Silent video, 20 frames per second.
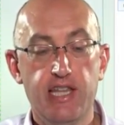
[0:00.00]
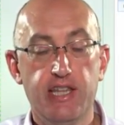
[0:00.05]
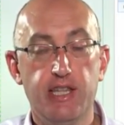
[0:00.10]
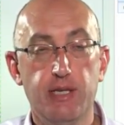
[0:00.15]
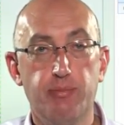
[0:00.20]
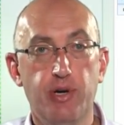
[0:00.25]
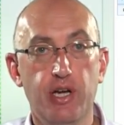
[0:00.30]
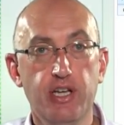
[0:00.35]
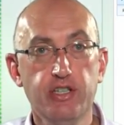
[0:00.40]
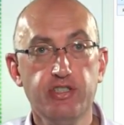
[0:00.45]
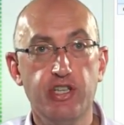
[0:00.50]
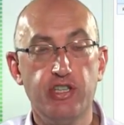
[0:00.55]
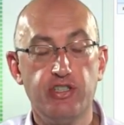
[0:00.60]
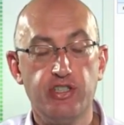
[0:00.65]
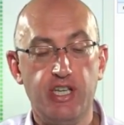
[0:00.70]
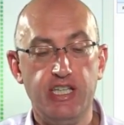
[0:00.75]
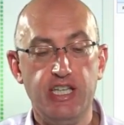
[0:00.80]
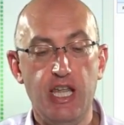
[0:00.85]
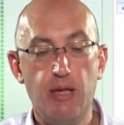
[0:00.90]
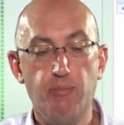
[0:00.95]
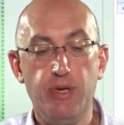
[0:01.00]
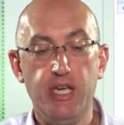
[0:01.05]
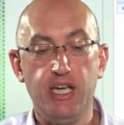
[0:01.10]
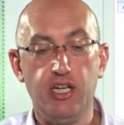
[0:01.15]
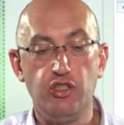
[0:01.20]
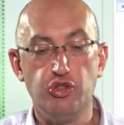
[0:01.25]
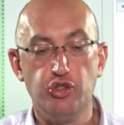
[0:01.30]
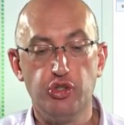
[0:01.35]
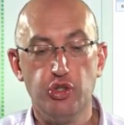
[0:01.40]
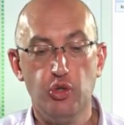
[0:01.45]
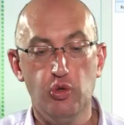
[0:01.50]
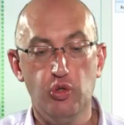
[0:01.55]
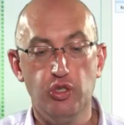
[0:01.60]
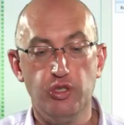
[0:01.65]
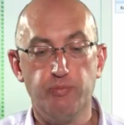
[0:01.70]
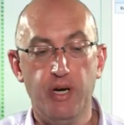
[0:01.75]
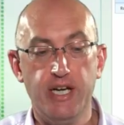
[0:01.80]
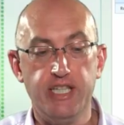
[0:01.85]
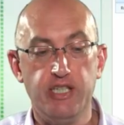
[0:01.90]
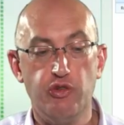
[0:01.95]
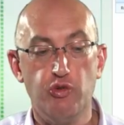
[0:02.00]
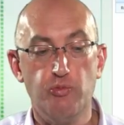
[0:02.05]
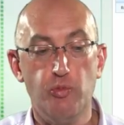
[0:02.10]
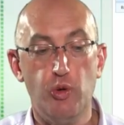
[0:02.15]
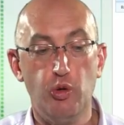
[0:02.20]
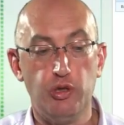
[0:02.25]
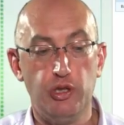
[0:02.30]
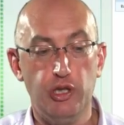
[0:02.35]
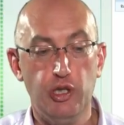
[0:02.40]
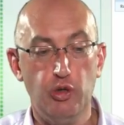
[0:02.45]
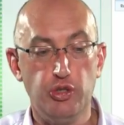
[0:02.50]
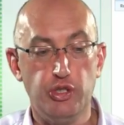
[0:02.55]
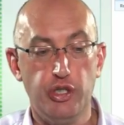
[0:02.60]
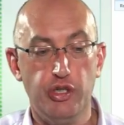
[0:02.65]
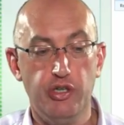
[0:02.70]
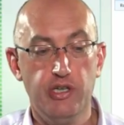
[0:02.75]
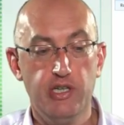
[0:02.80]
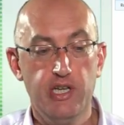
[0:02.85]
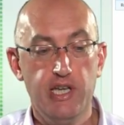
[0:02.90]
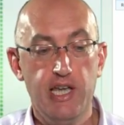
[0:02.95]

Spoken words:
the process can then be controlled by the remote loader,